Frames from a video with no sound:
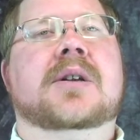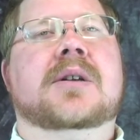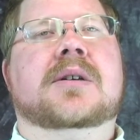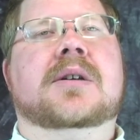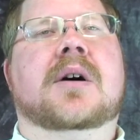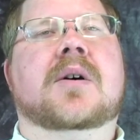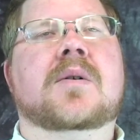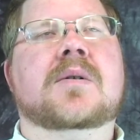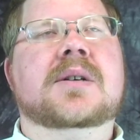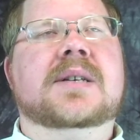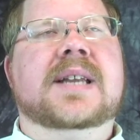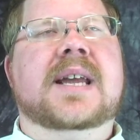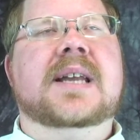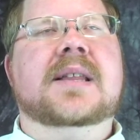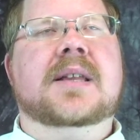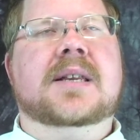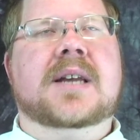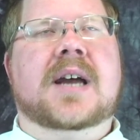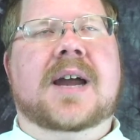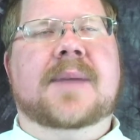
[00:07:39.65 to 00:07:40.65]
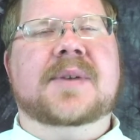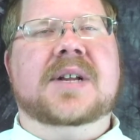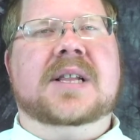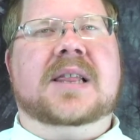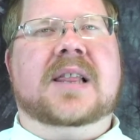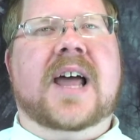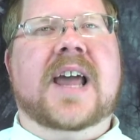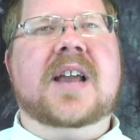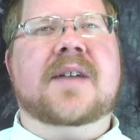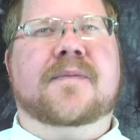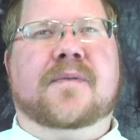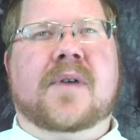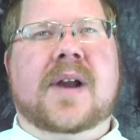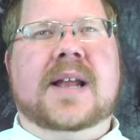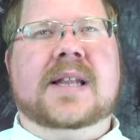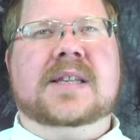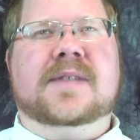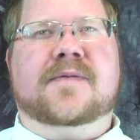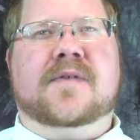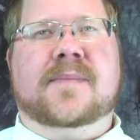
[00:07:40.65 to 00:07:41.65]
Don't take the time to like
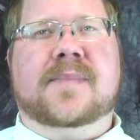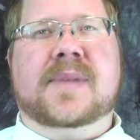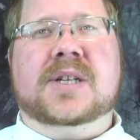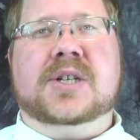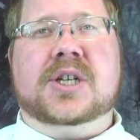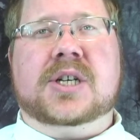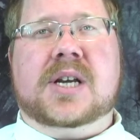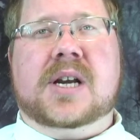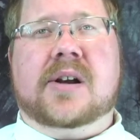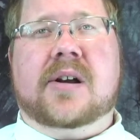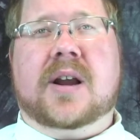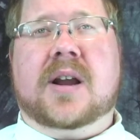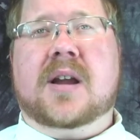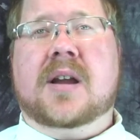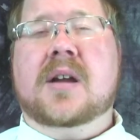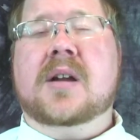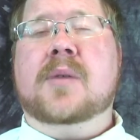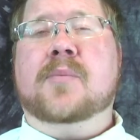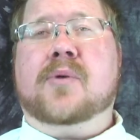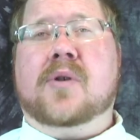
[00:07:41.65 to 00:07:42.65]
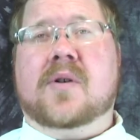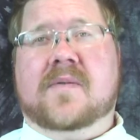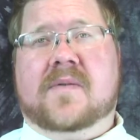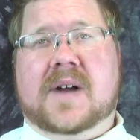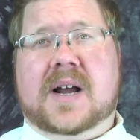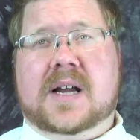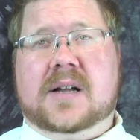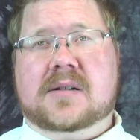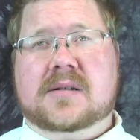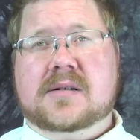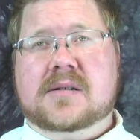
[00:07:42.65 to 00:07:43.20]
friends from the generic profile,